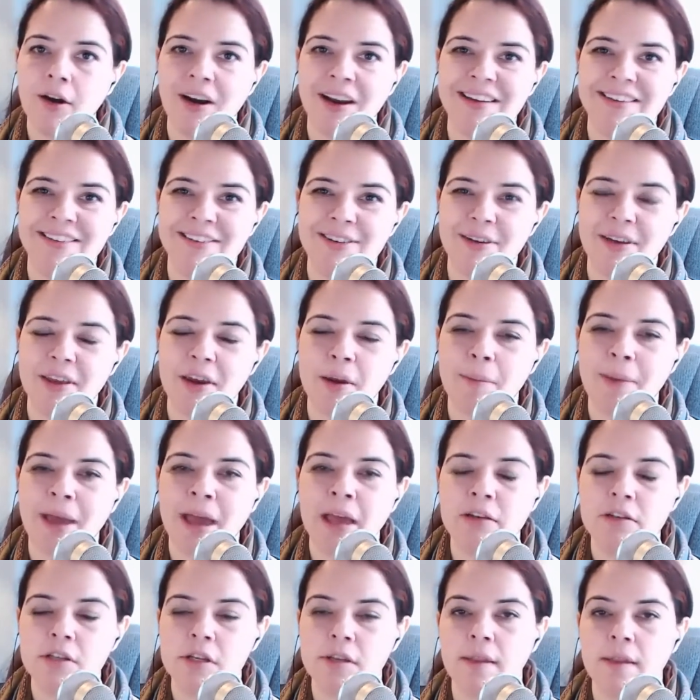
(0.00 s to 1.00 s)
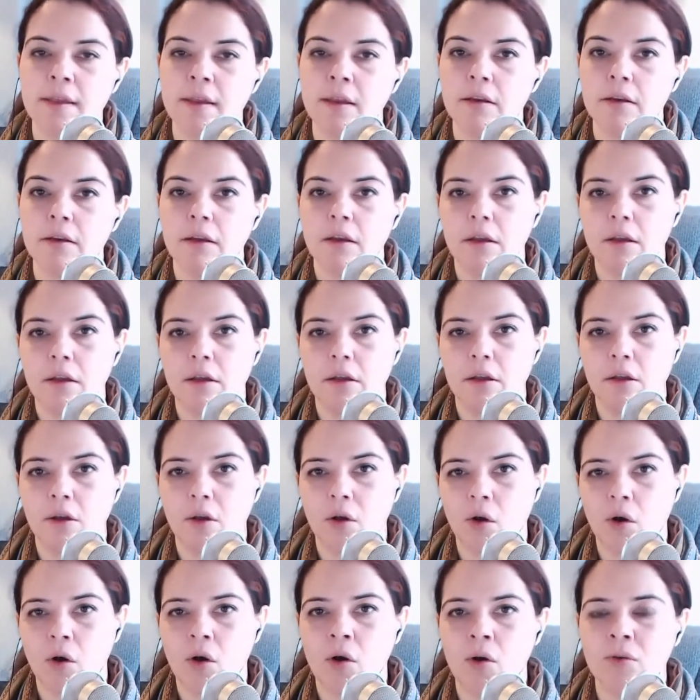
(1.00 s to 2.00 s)
And you can imagine that
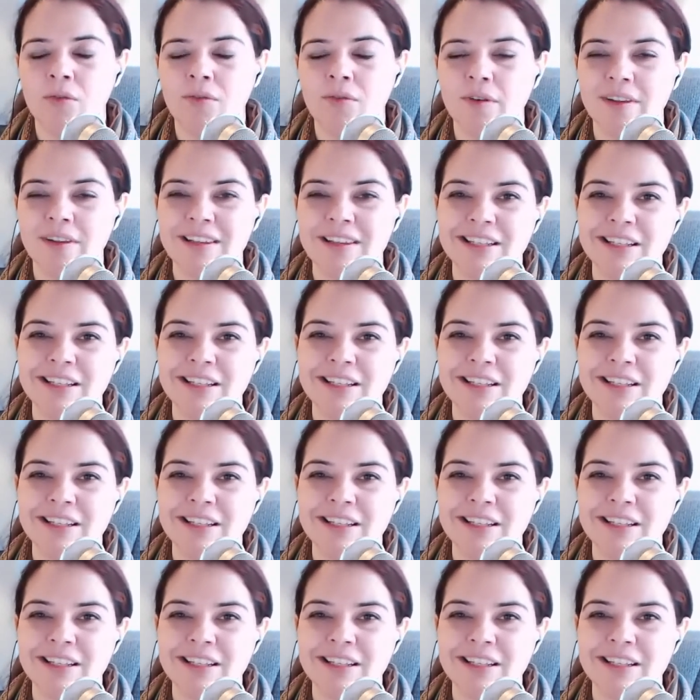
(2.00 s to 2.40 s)
over the